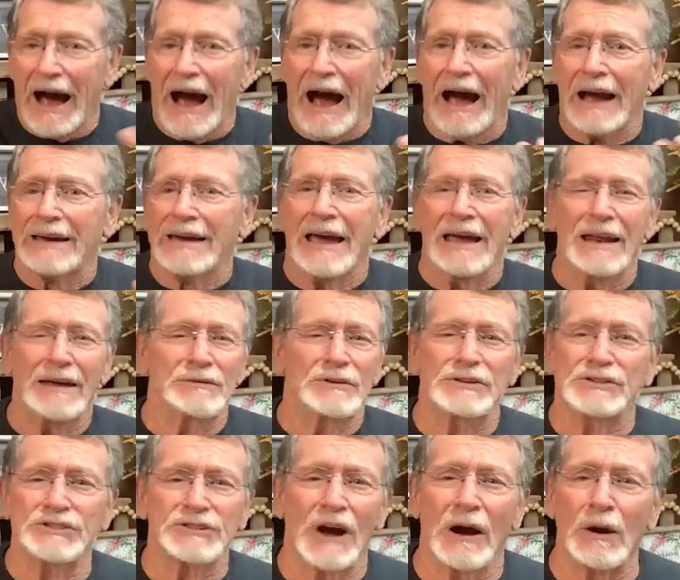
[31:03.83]
I can't even
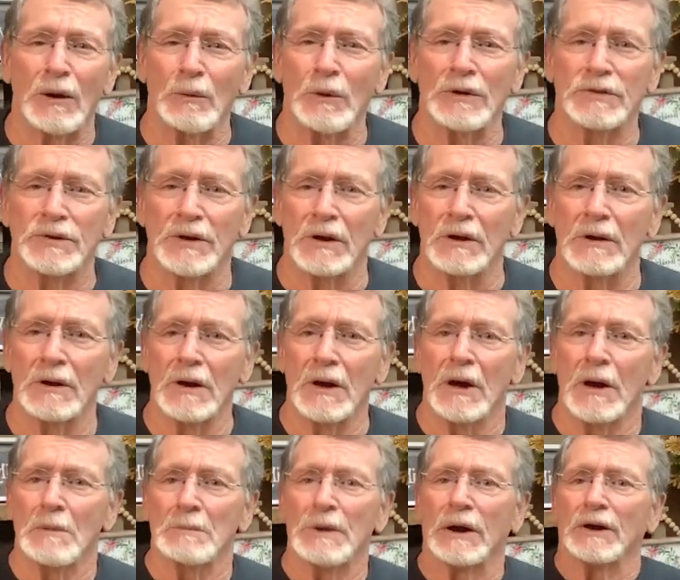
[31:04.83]
share it with you
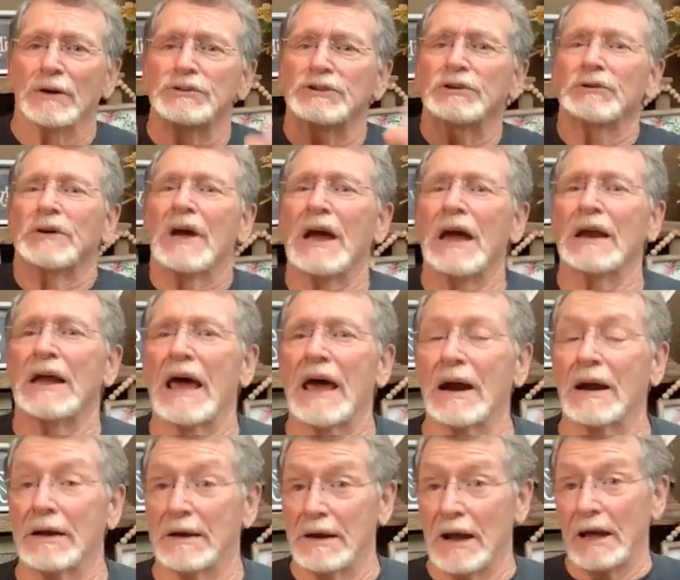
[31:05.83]
because you can't
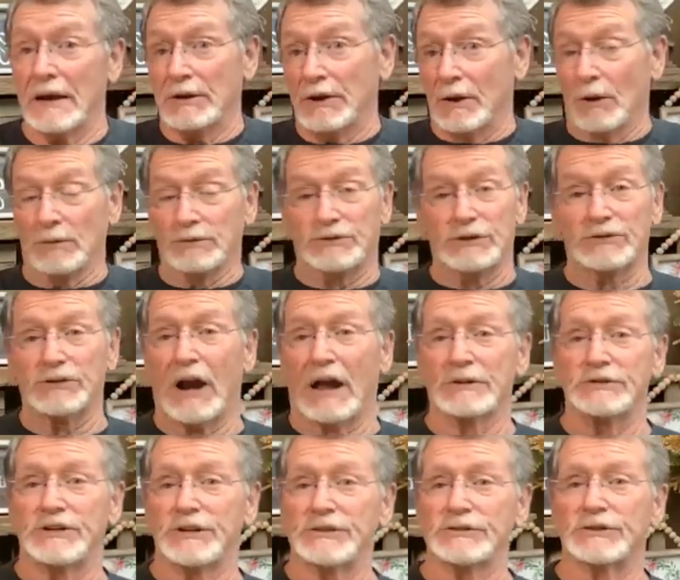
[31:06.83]
handle it. And, you know, just
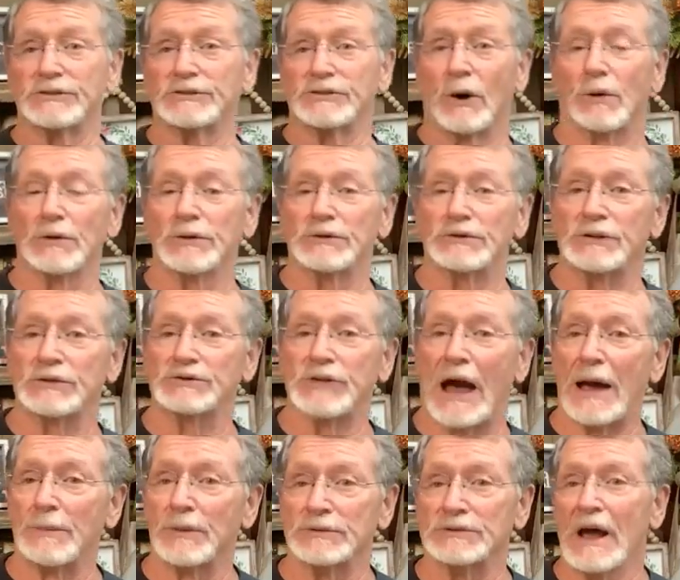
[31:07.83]
like Jesus told his
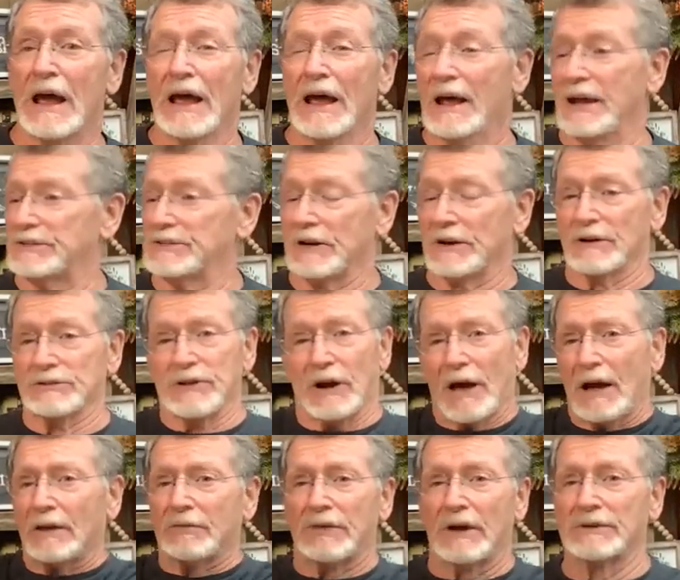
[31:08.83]
disciples, he said, there's a
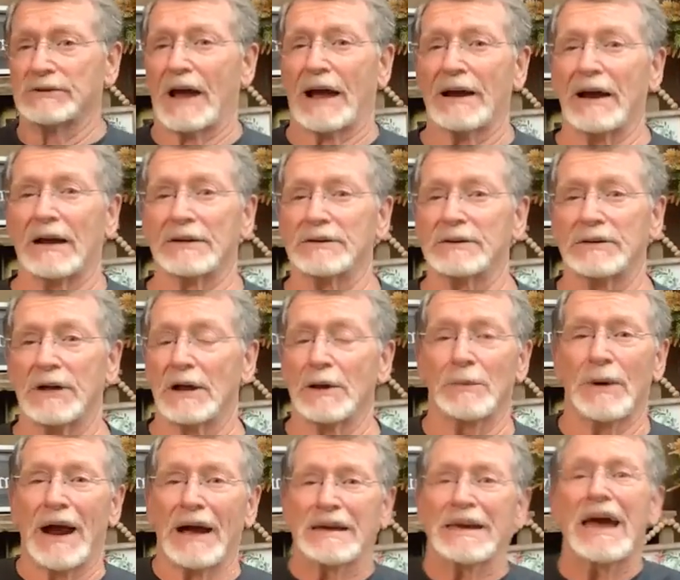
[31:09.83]
lot of things I'd like to tell you,
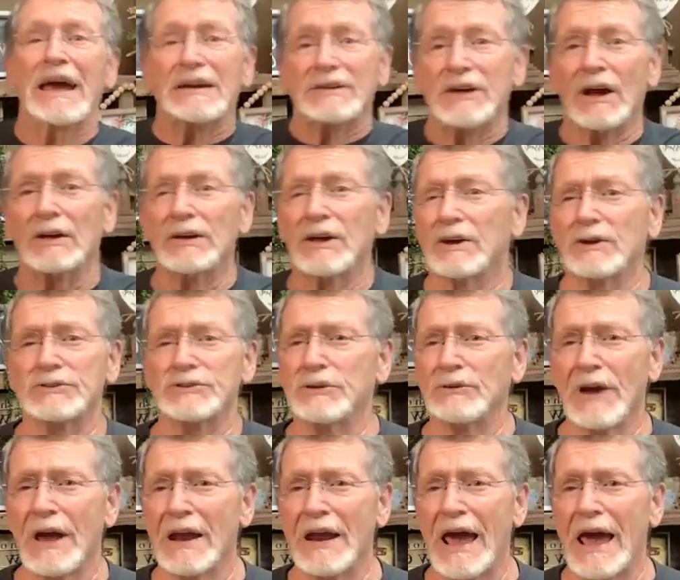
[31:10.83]
but I can't tell you because you
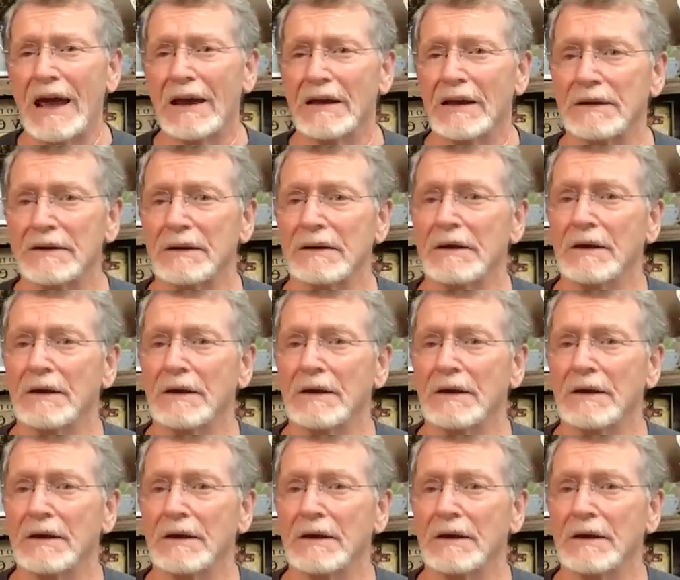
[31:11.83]
can't handle it.